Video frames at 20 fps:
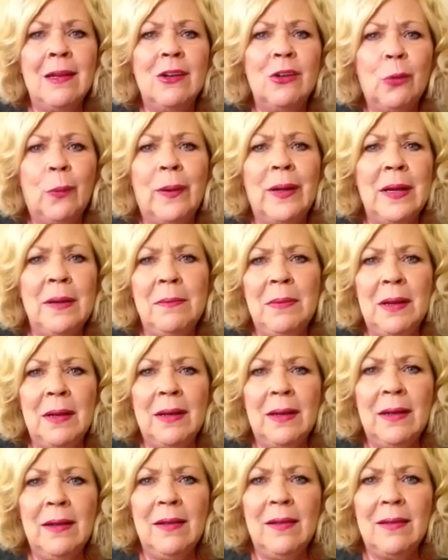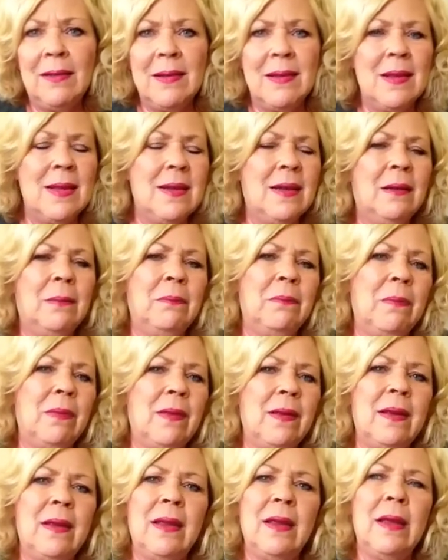20 minutes and then I'm
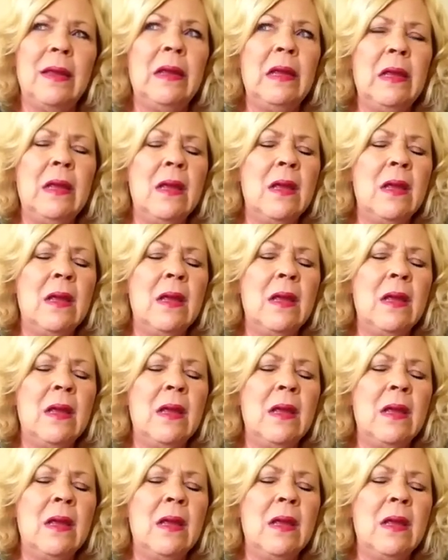thinking,